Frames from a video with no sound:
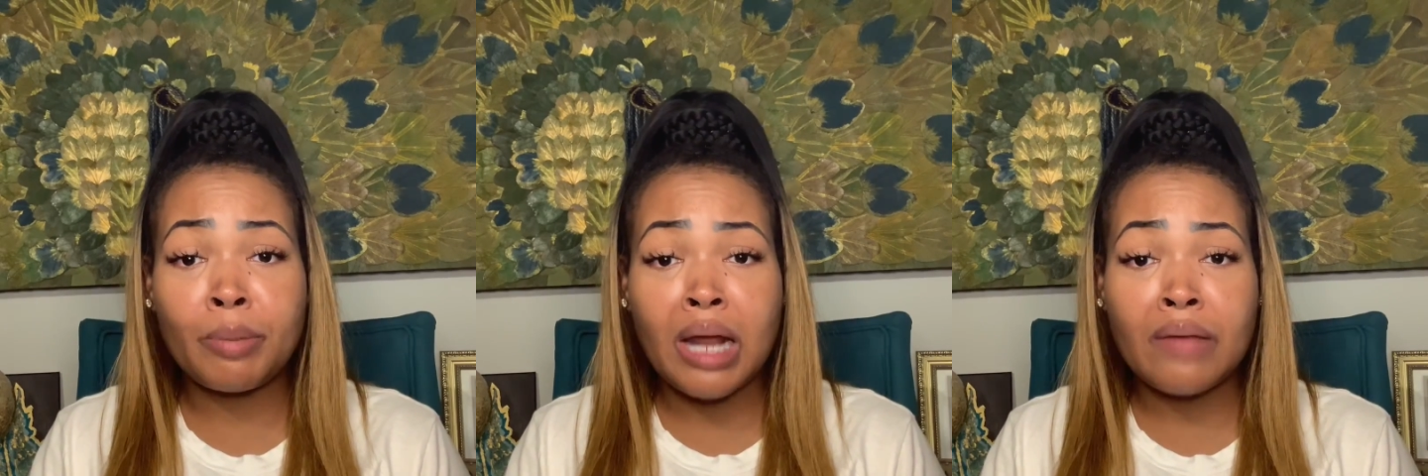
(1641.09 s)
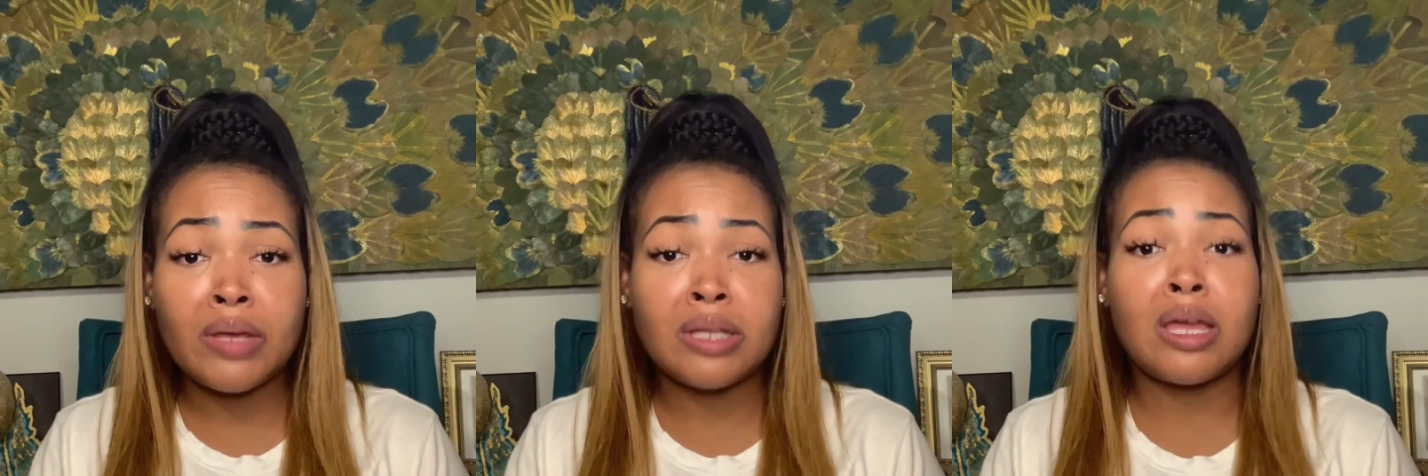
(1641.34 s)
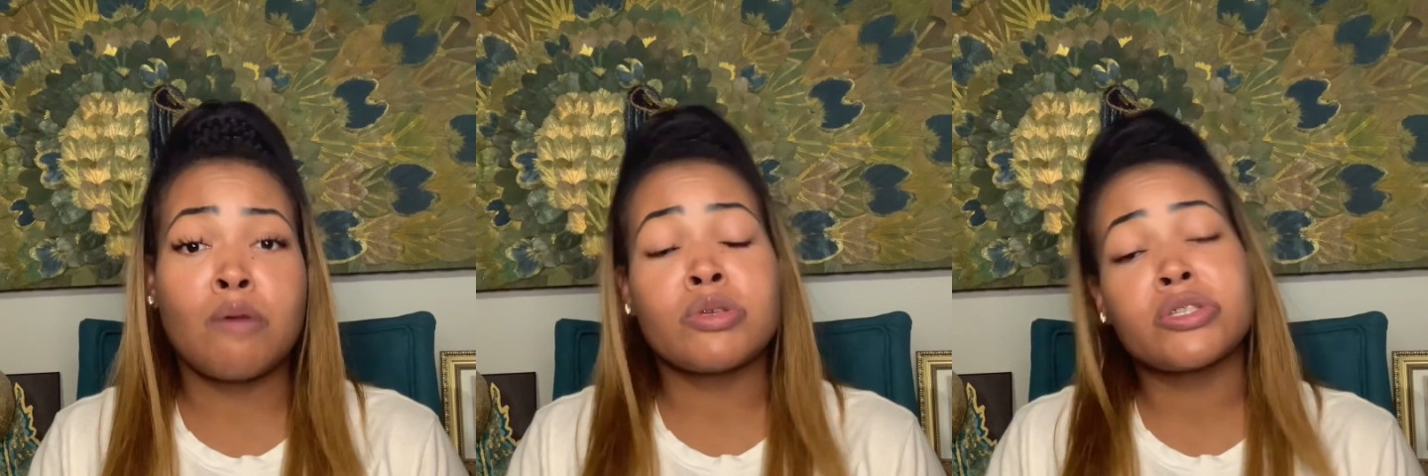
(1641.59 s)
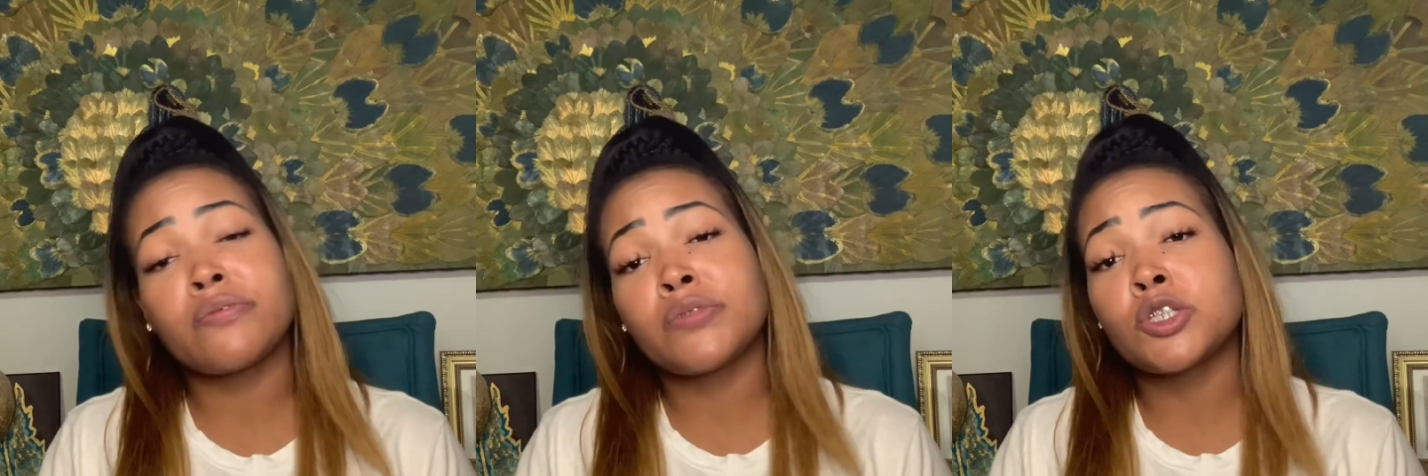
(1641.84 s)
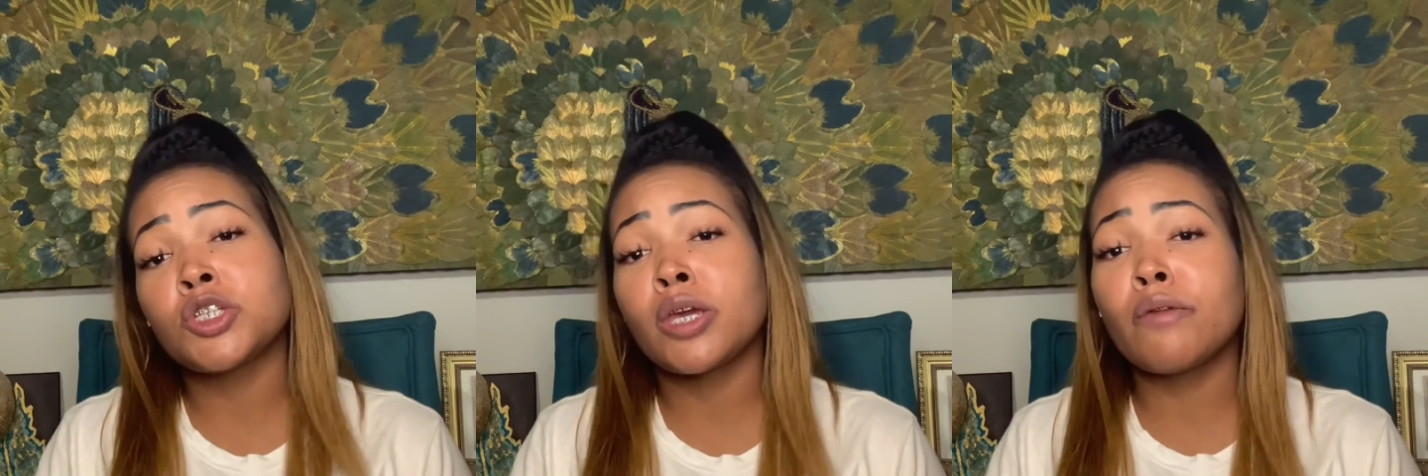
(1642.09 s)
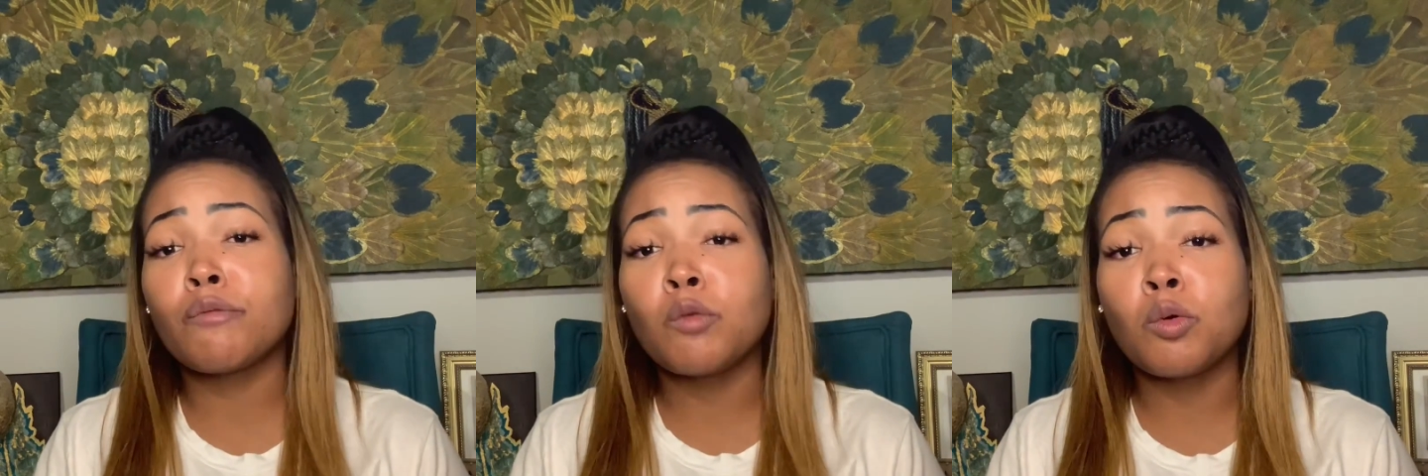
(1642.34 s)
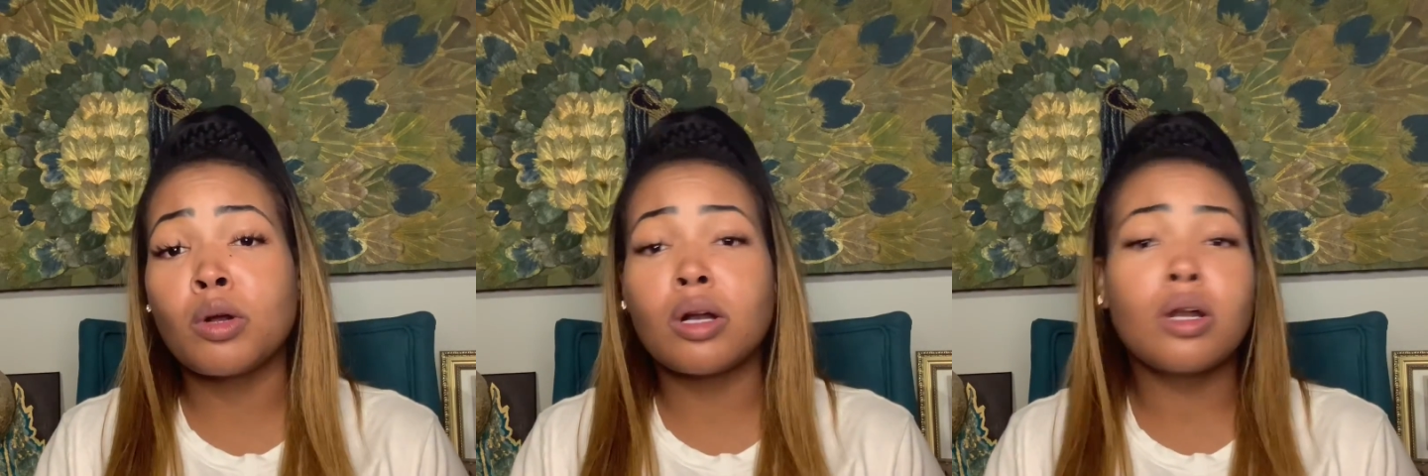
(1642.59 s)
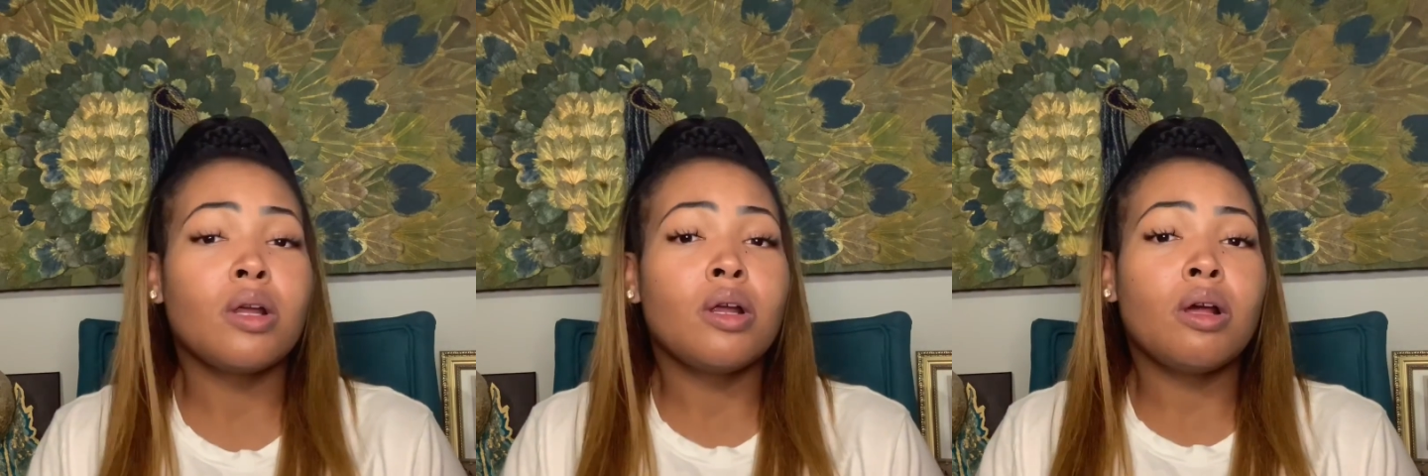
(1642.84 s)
but I think that was sufficient for,